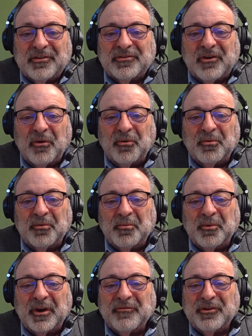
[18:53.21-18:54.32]
So
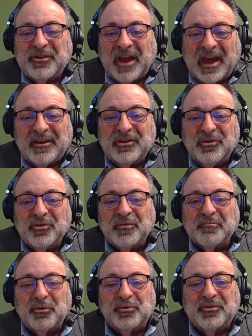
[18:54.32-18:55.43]
whatever data you
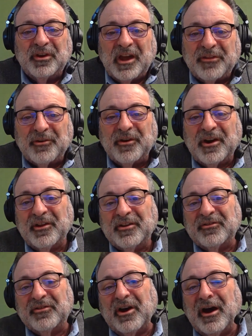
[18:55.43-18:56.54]
can pull together, and I think
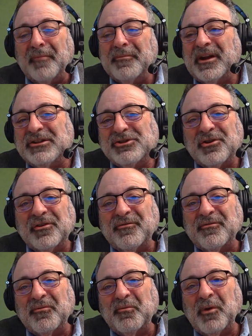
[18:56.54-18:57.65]
it's a combination of
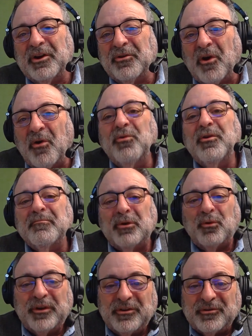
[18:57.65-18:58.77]
what your own
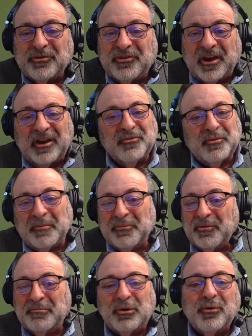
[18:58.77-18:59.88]
employees are saying. Remember,
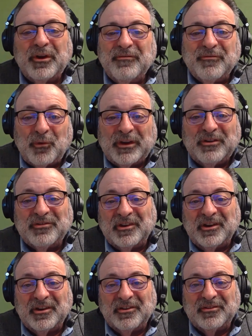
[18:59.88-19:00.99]
employee voice
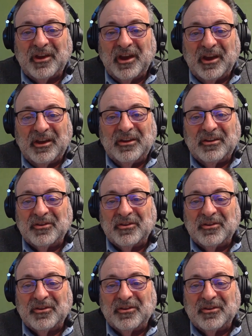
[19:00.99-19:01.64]
is a